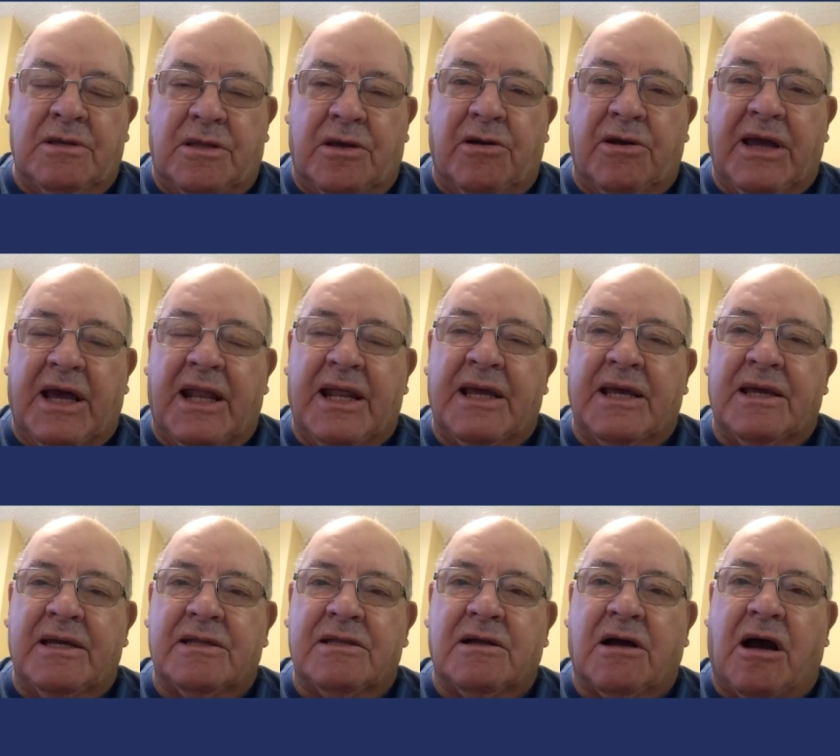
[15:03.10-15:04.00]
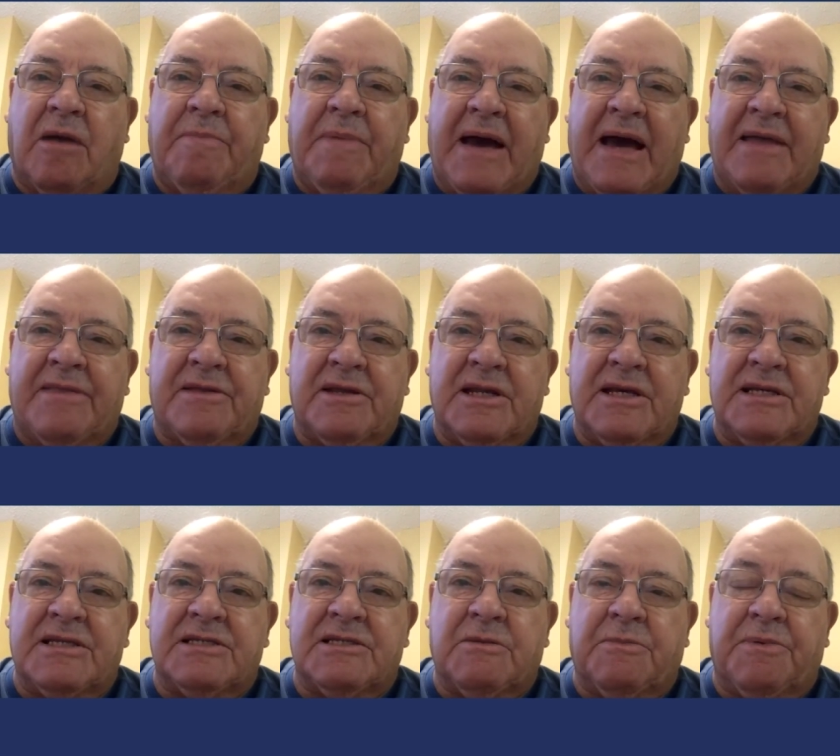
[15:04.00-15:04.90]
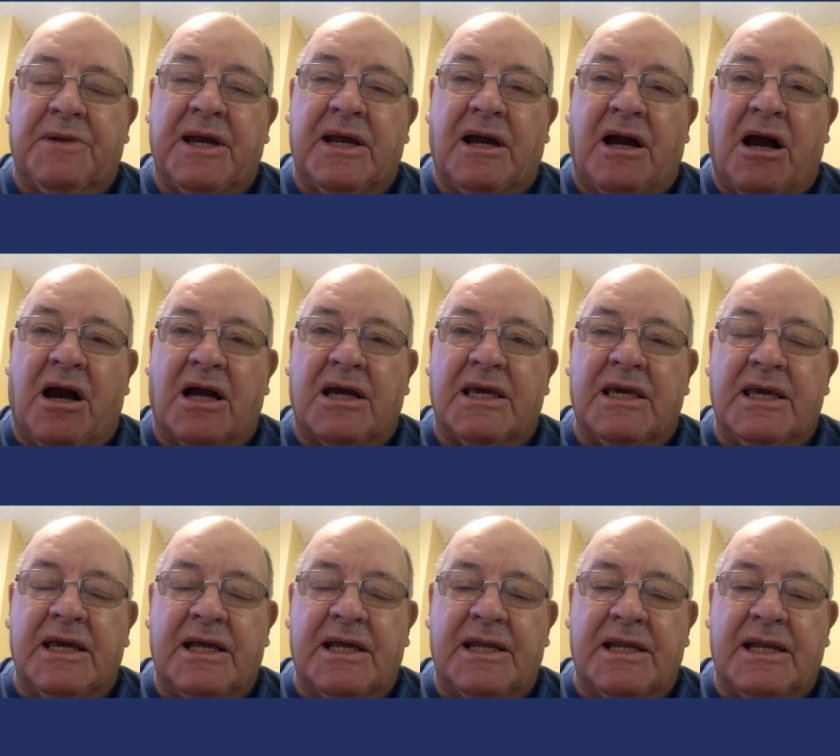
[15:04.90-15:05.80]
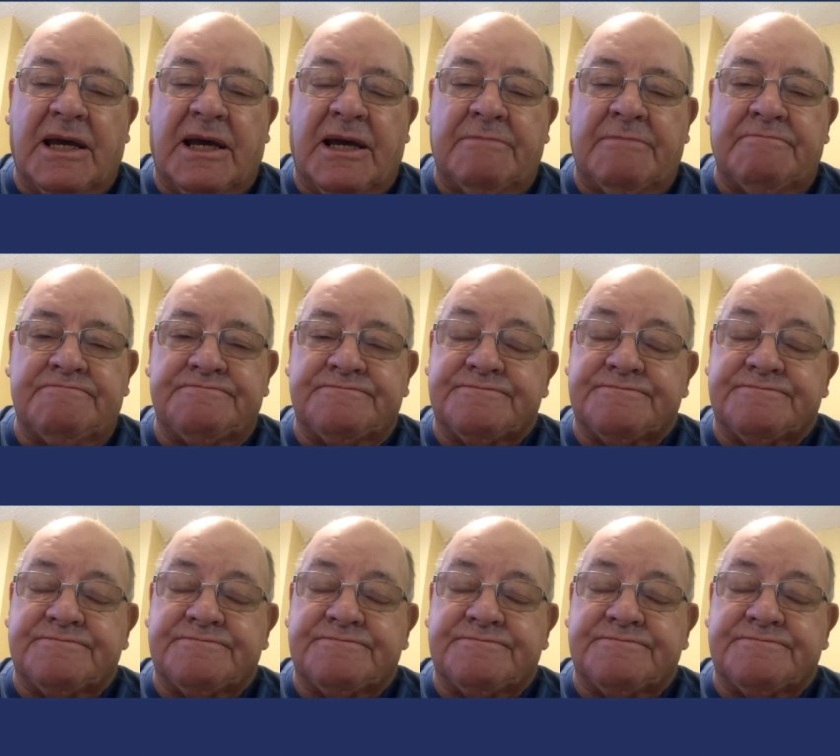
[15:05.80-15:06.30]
they're getting top athletes to play hockey and uh,